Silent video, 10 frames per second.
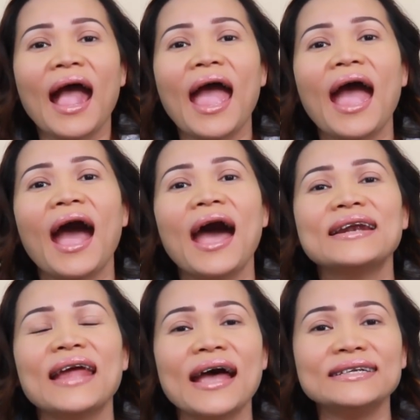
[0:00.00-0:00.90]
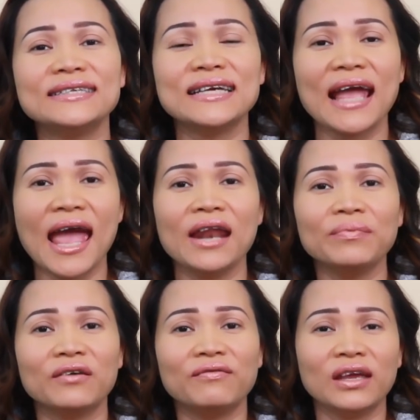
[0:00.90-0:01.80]
and at the end
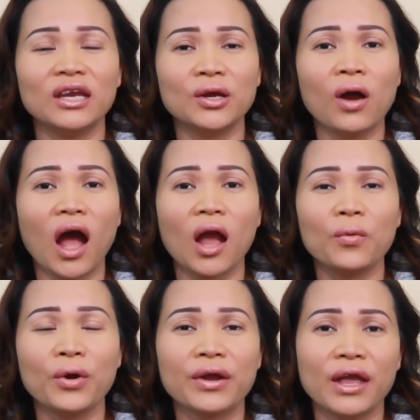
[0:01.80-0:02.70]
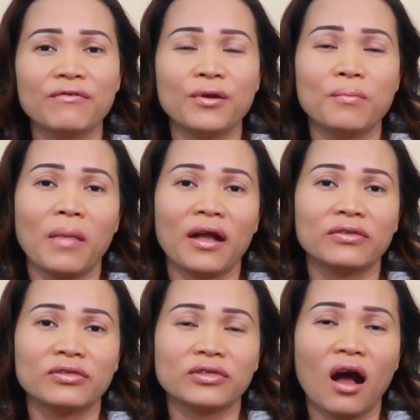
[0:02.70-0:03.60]
of the video, I will give you
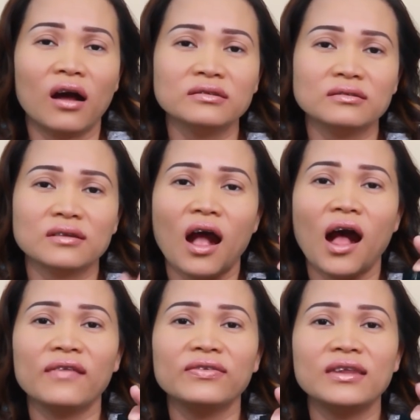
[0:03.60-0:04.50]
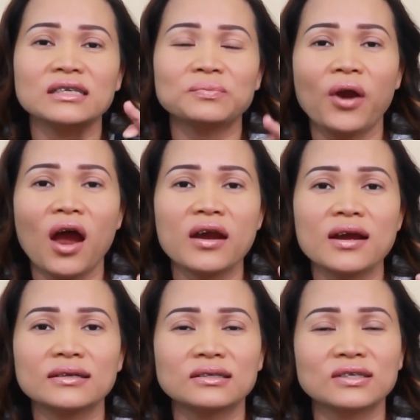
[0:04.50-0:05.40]
my thoughts on these
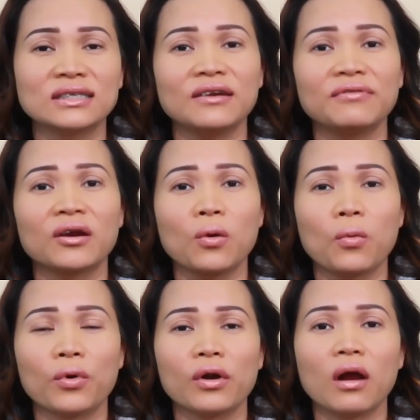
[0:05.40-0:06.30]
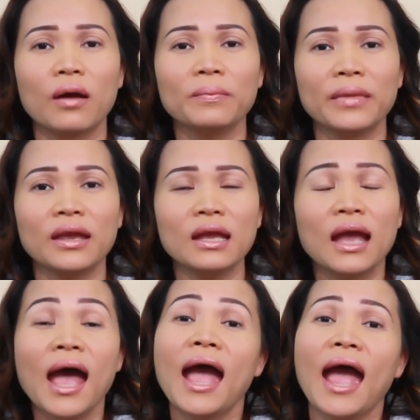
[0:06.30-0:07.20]
products to see if it's gonna work on
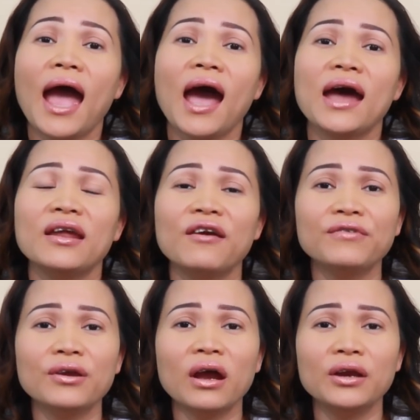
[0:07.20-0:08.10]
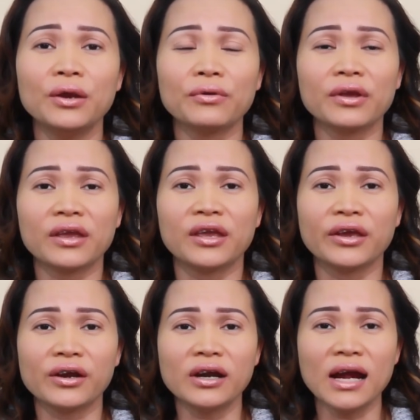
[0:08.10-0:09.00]
me. And if you are new
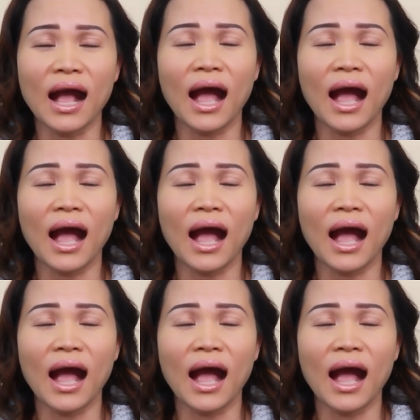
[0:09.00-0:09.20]
here,